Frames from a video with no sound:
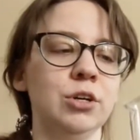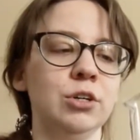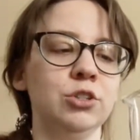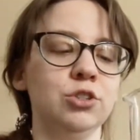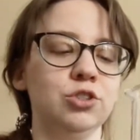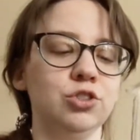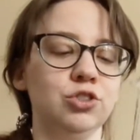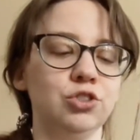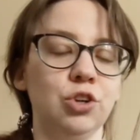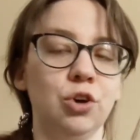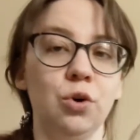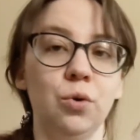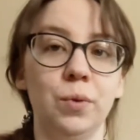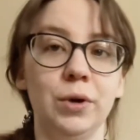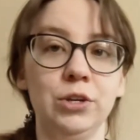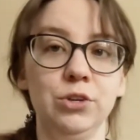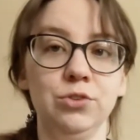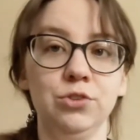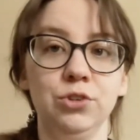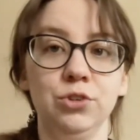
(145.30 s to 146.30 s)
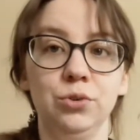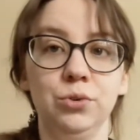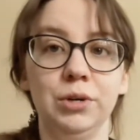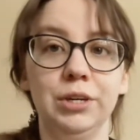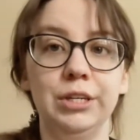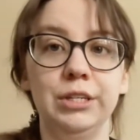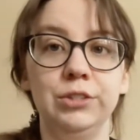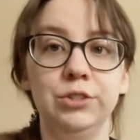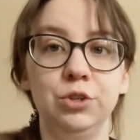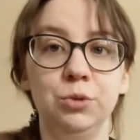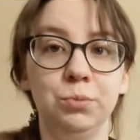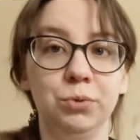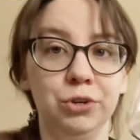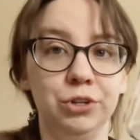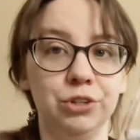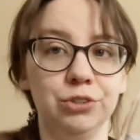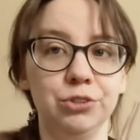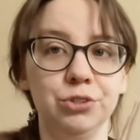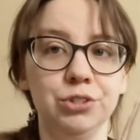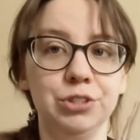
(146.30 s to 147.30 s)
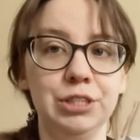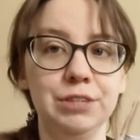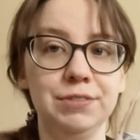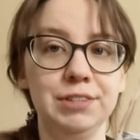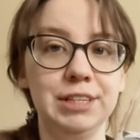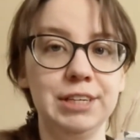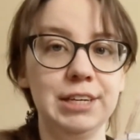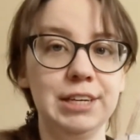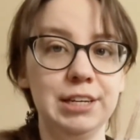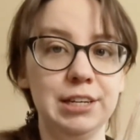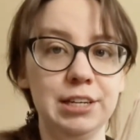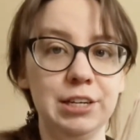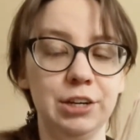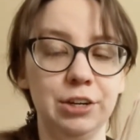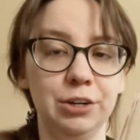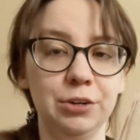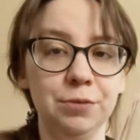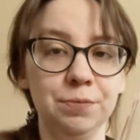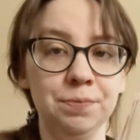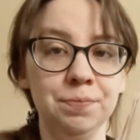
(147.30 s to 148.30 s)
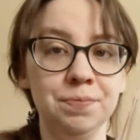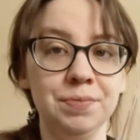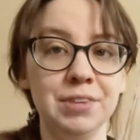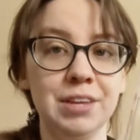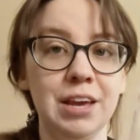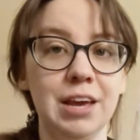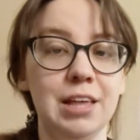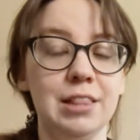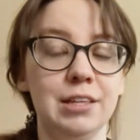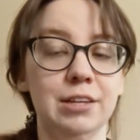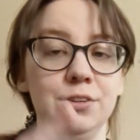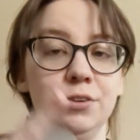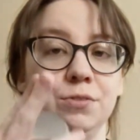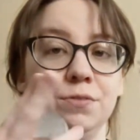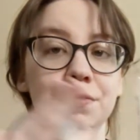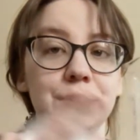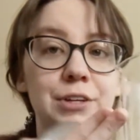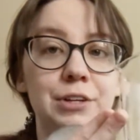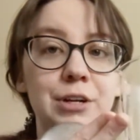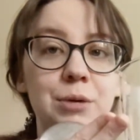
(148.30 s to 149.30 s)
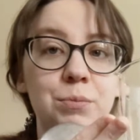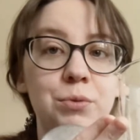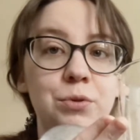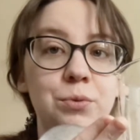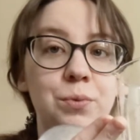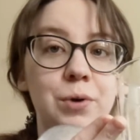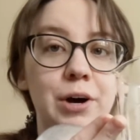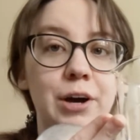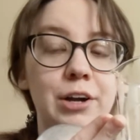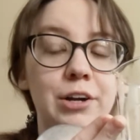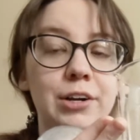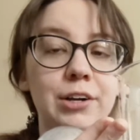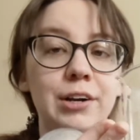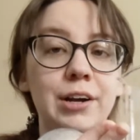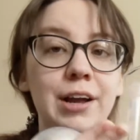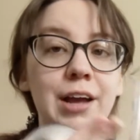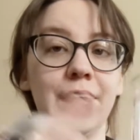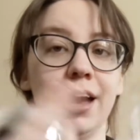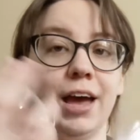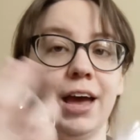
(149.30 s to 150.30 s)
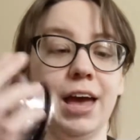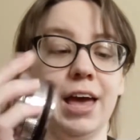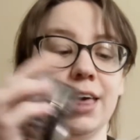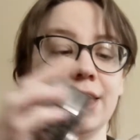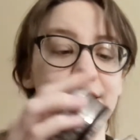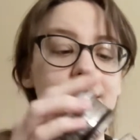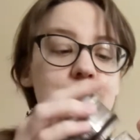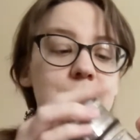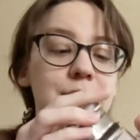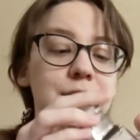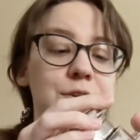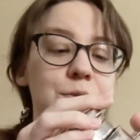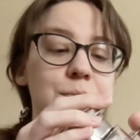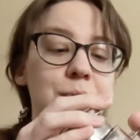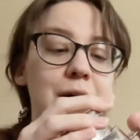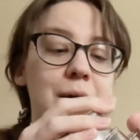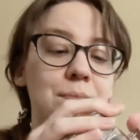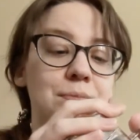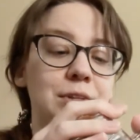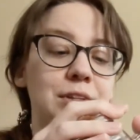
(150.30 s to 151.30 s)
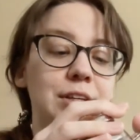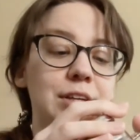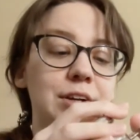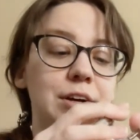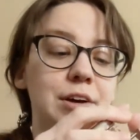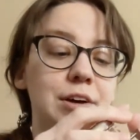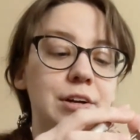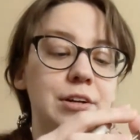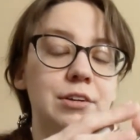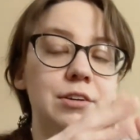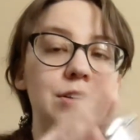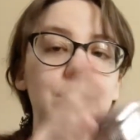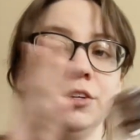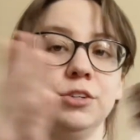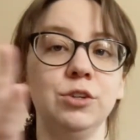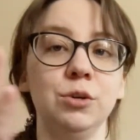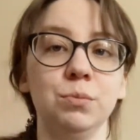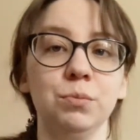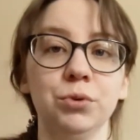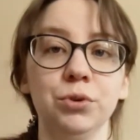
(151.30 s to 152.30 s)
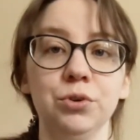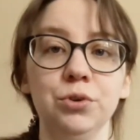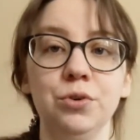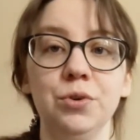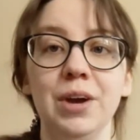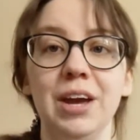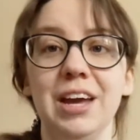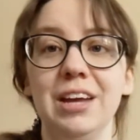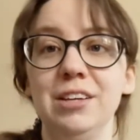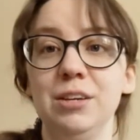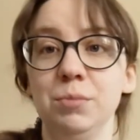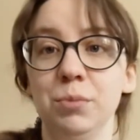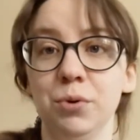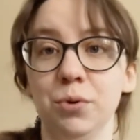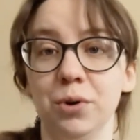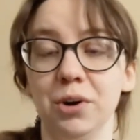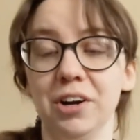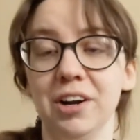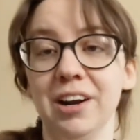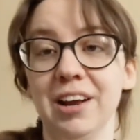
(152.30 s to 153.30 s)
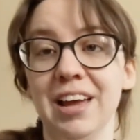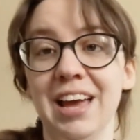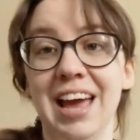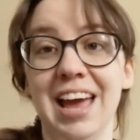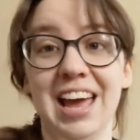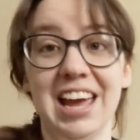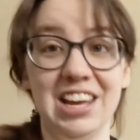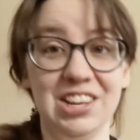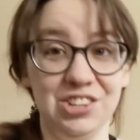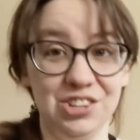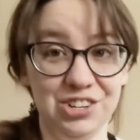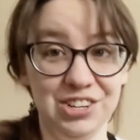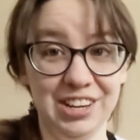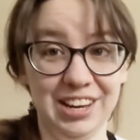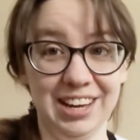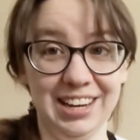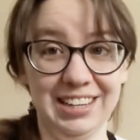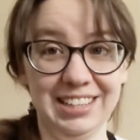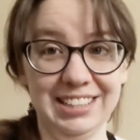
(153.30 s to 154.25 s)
So what you do is you put your loose leaf tea in here, and then you fill it up with water, and then you pop the lid on, you brew, and you pour, and you're done.